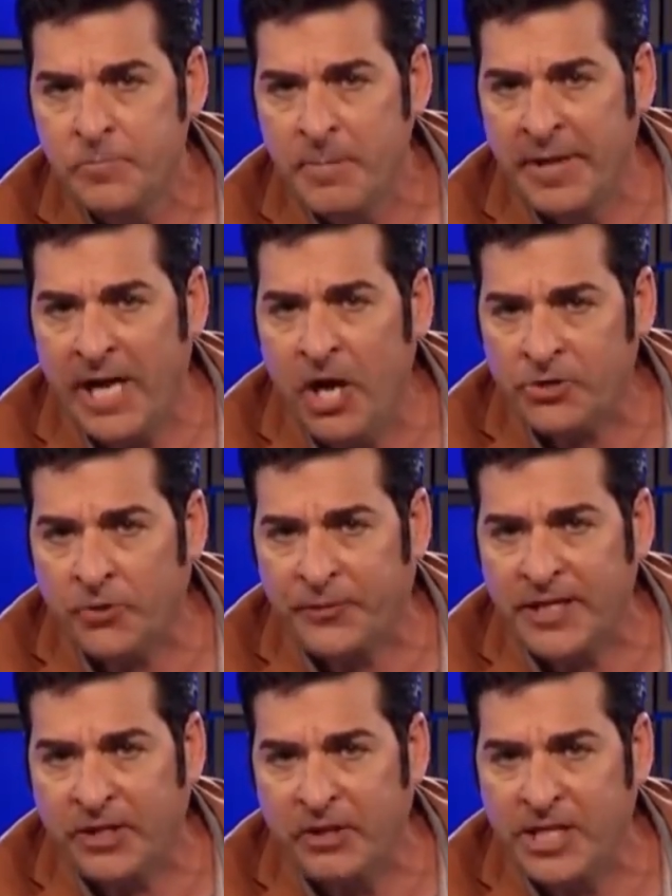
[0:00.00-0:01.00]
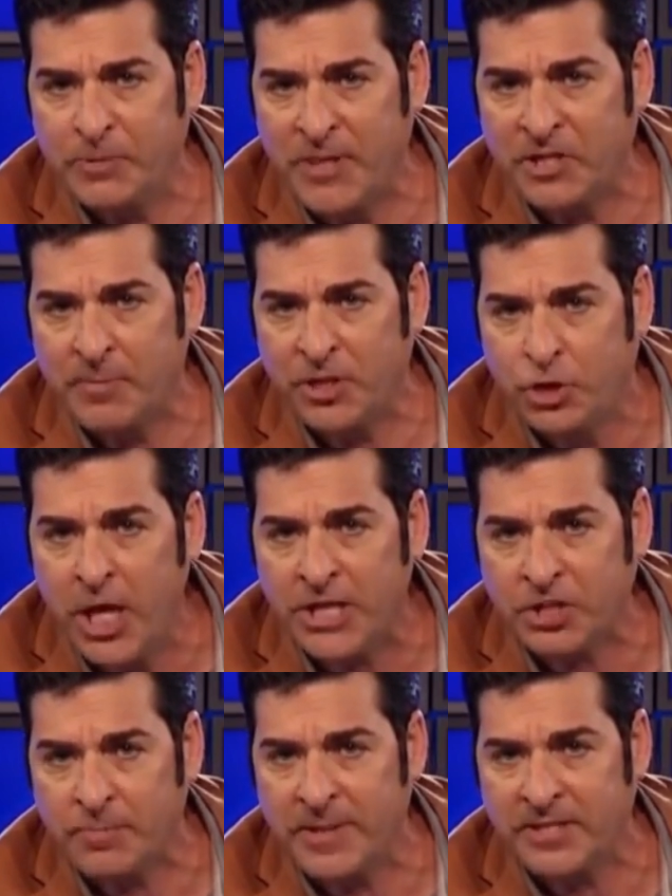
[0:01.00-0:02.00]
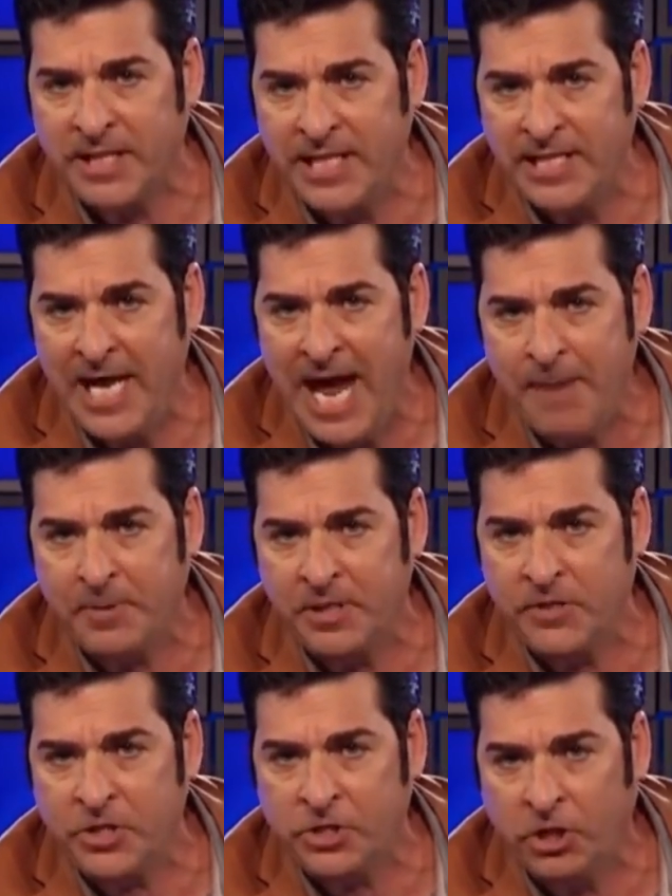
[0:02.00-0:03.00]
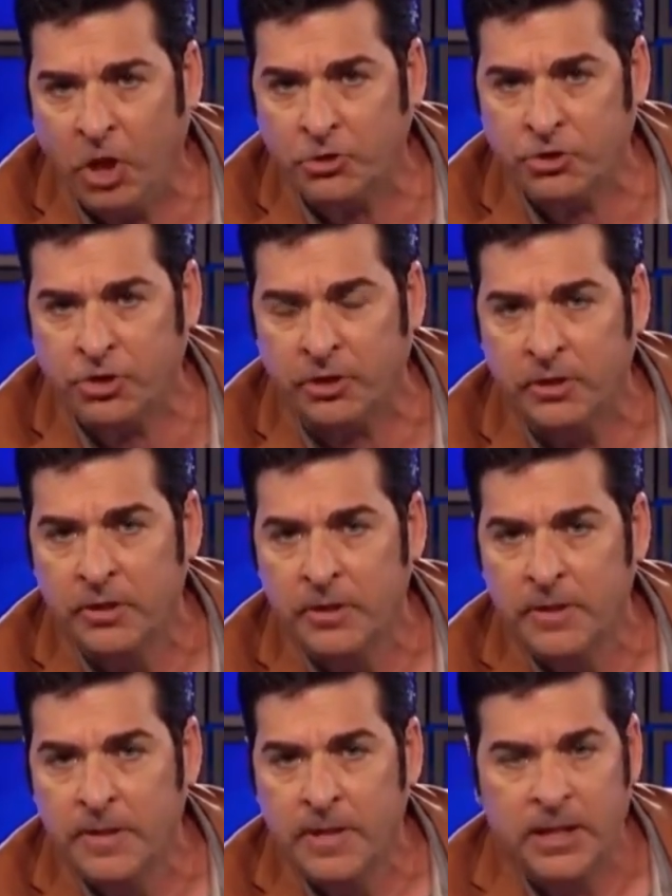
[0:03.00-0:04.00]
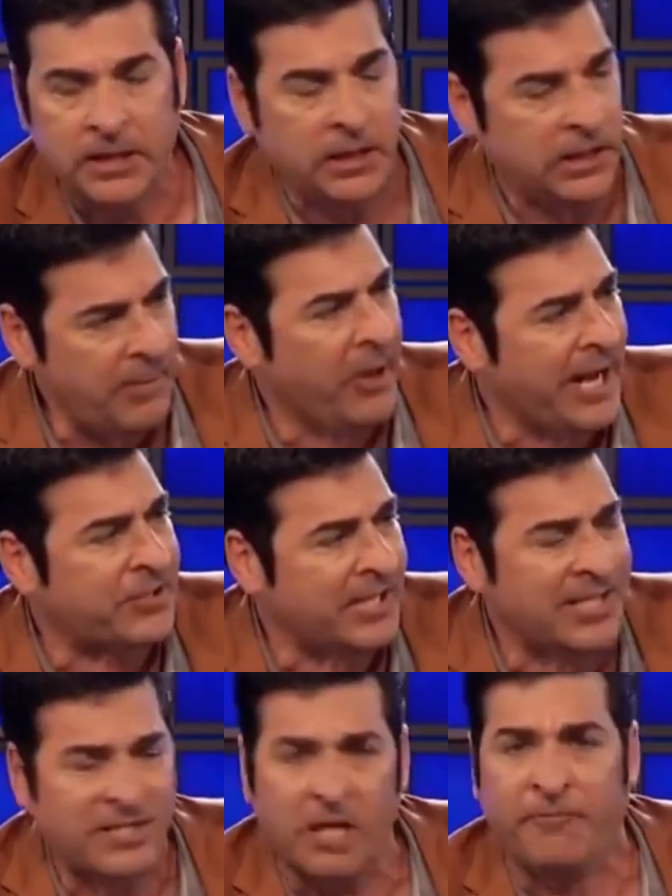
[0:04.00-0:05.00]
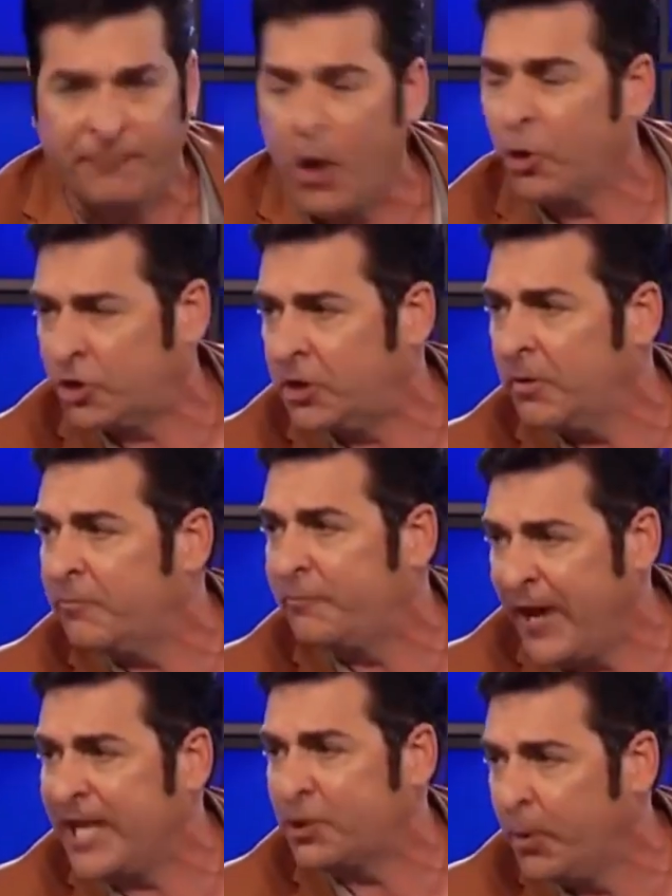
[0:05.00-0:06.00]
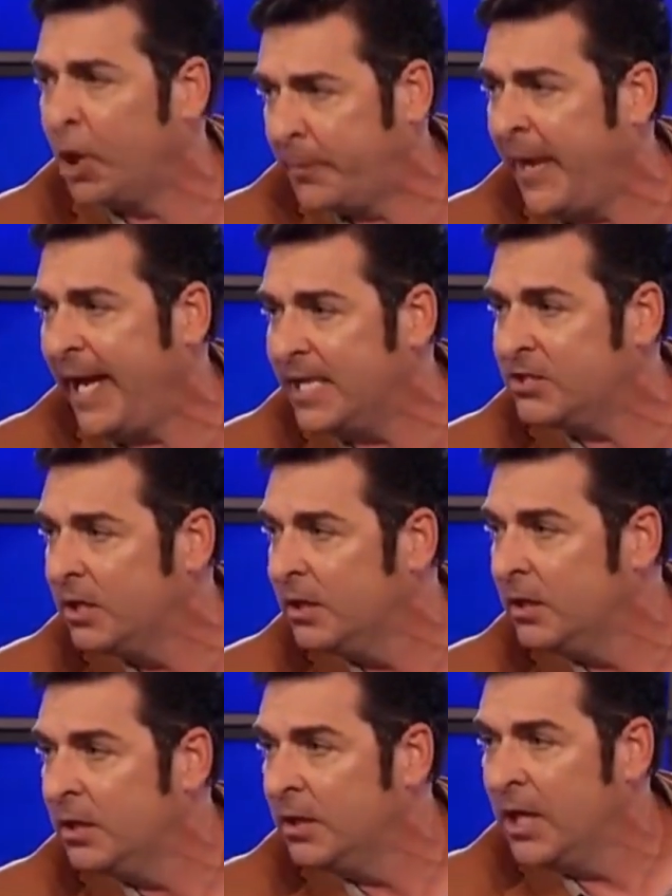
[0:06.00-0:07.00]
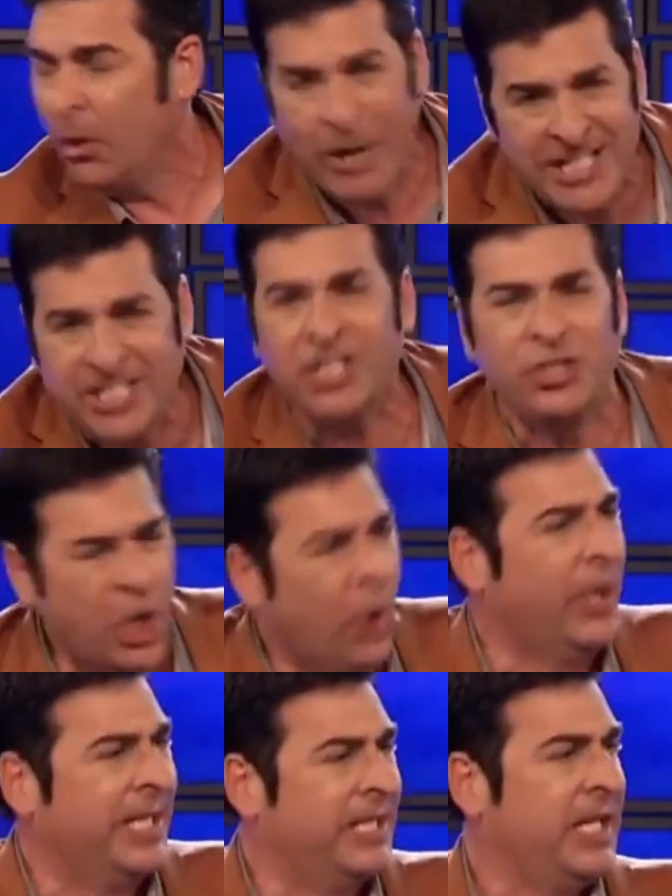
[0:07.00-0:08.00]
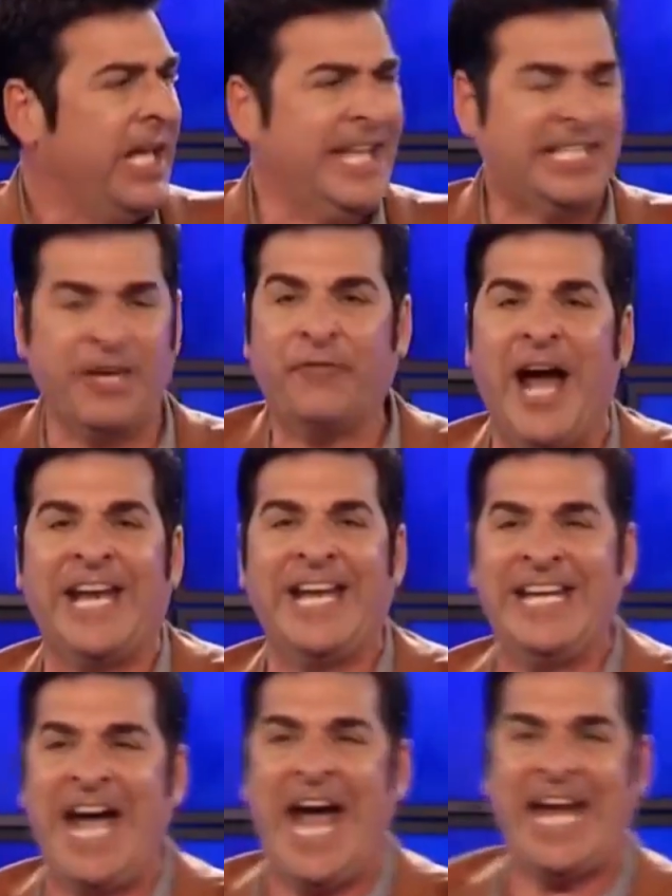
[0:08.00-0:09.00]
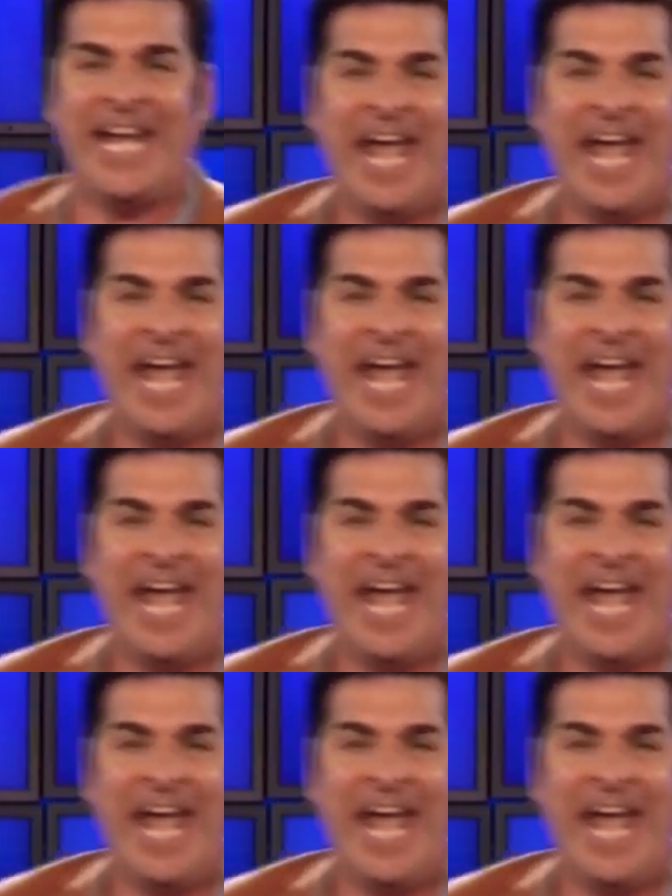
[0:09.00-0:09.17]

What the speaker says: But I also think there needs to be some adjustments that need to happen in this culture. Come on, I've seen some folks' Facebook page. What you doing? It's a Friday night,